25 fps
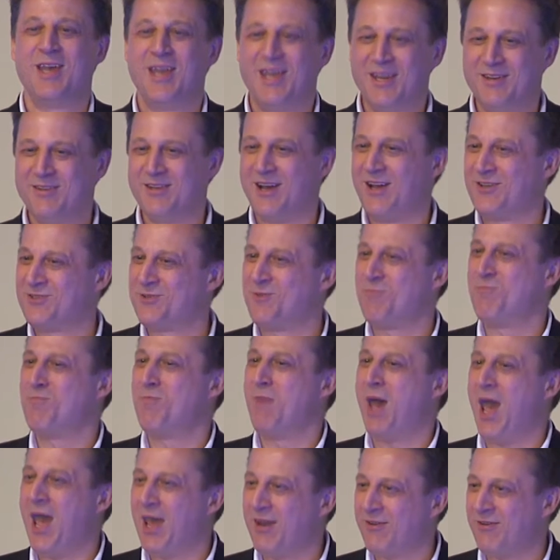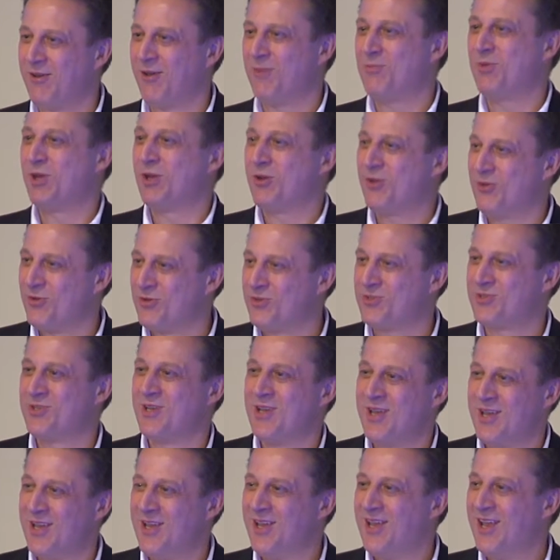it doesn't matter, because
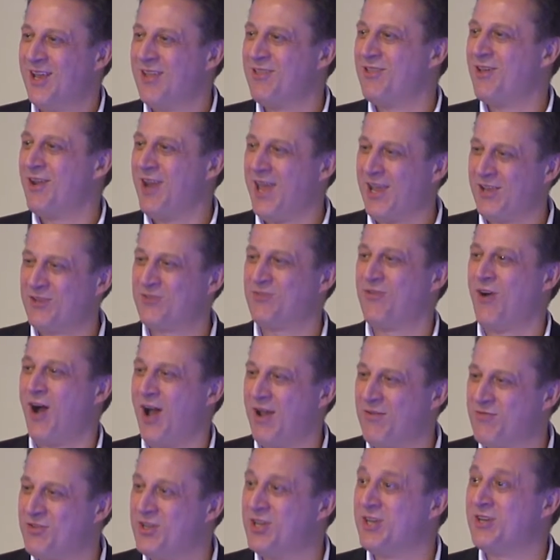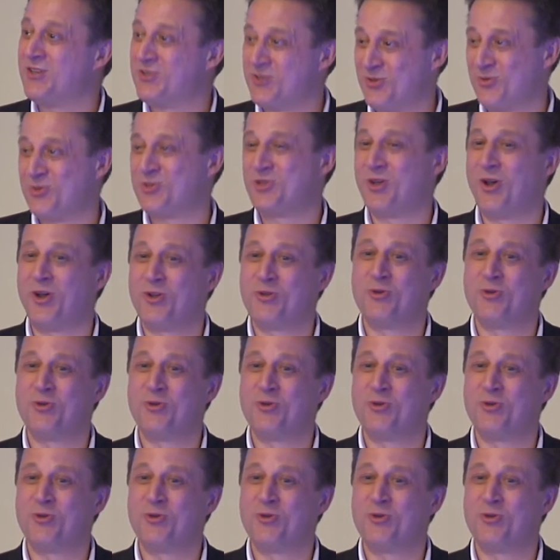in the next 5 years or so,